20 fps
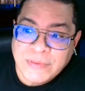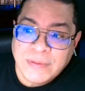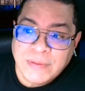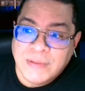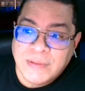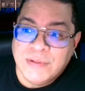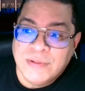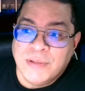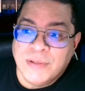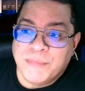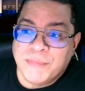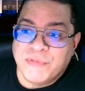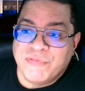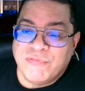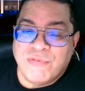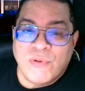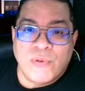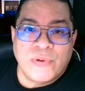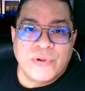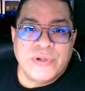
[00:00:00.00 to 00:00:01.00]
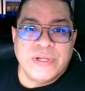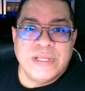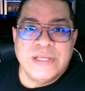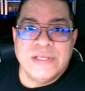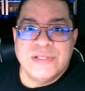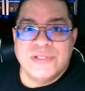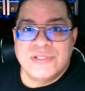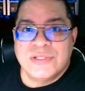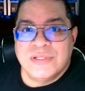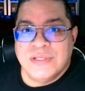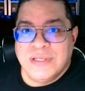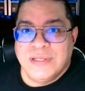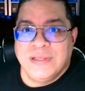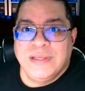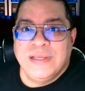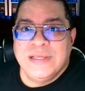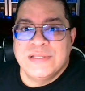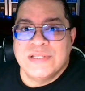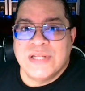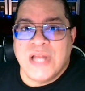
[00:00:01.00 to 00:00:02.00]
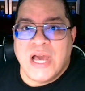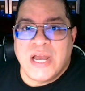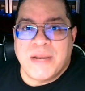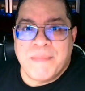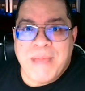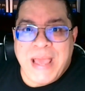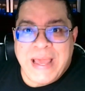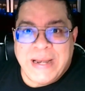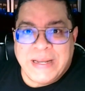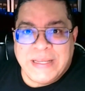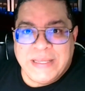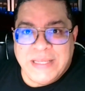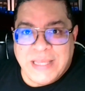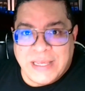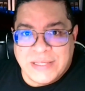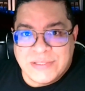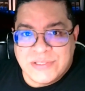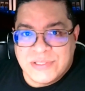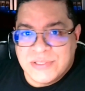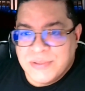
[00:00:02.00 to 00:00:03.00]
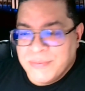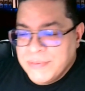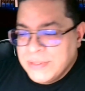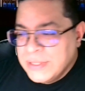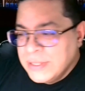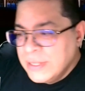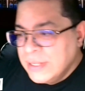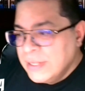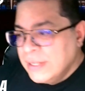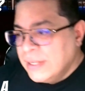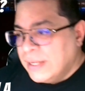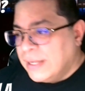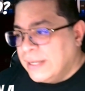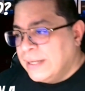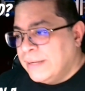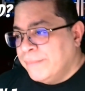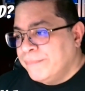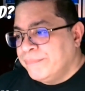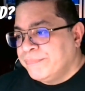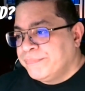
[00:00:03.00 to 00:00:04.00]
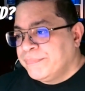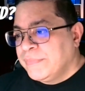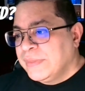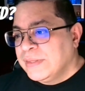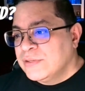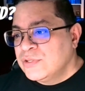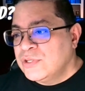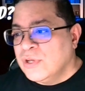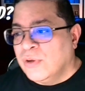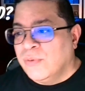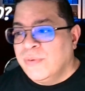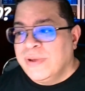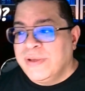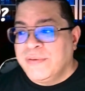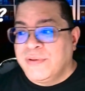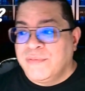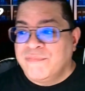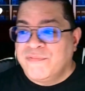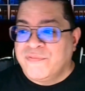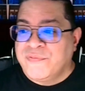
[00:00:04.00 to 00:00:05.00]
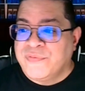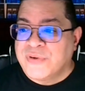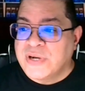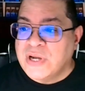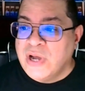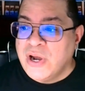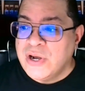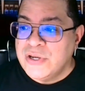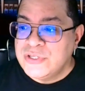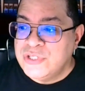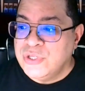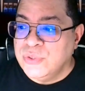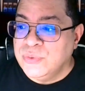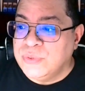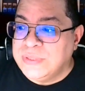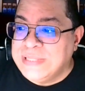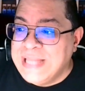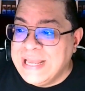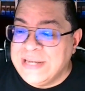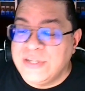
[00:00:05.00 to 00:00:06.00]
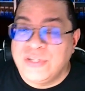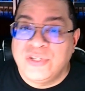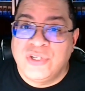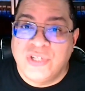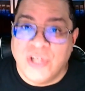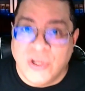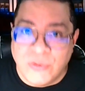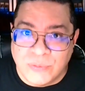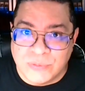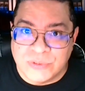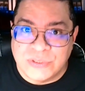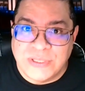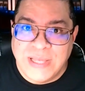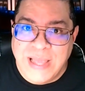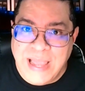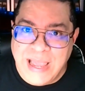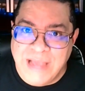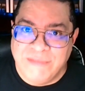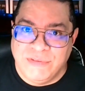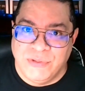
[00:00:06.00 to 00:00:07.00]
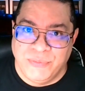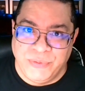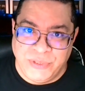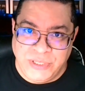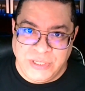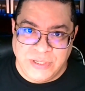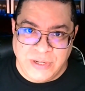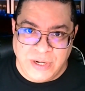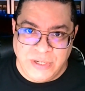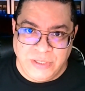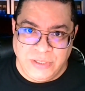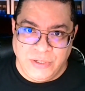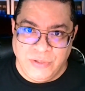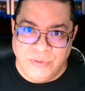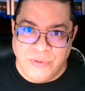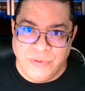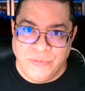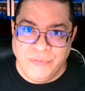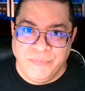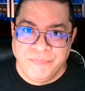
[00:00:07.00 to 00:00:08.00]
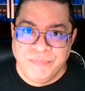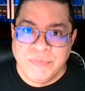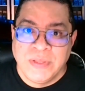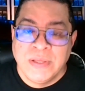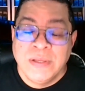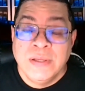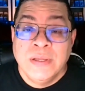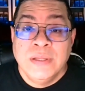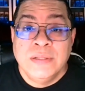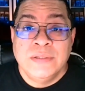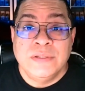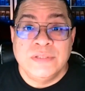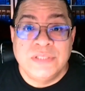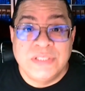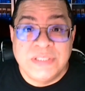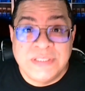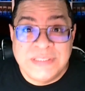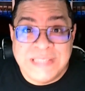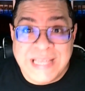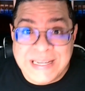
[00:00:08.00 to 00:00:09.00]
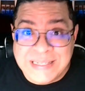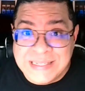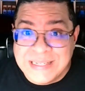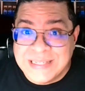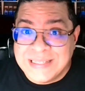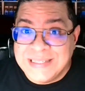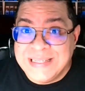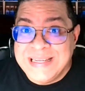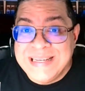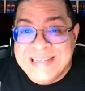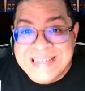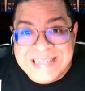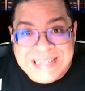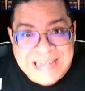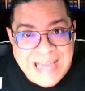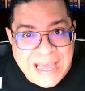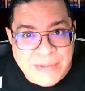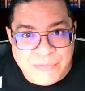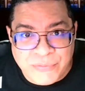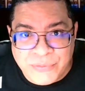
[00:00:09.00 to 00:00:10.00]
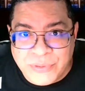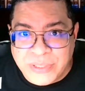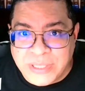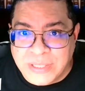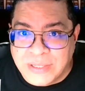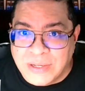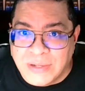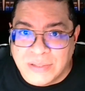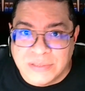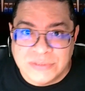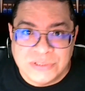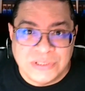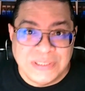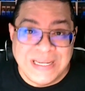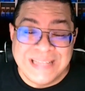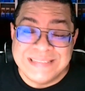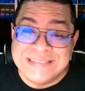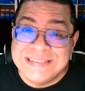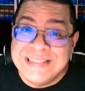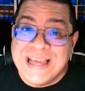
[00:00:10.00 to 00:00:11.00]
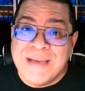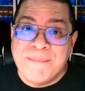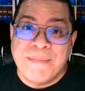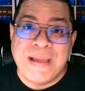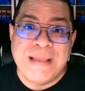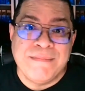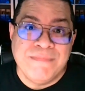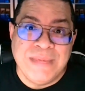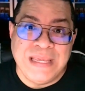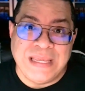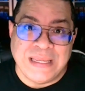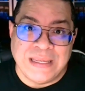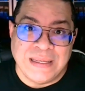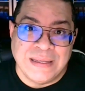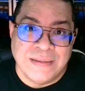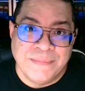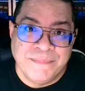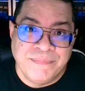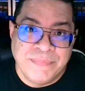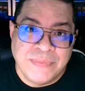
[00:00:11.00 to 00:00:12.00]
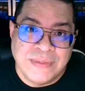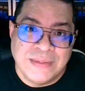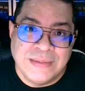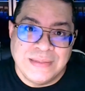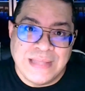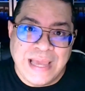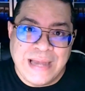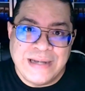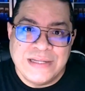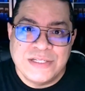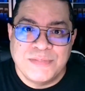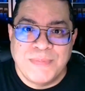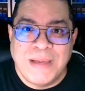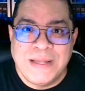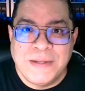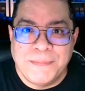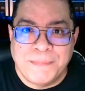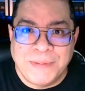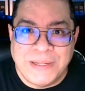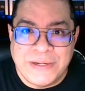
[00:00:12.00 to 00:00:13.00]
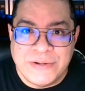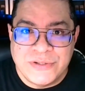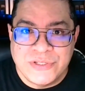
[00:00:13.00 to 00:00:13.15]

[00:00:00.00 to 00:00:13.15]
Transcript: number 4 is an automatic yes. So for cards that don't have the rookie card logo, they're technically not rookie cards, and that's not by me. That is by the Players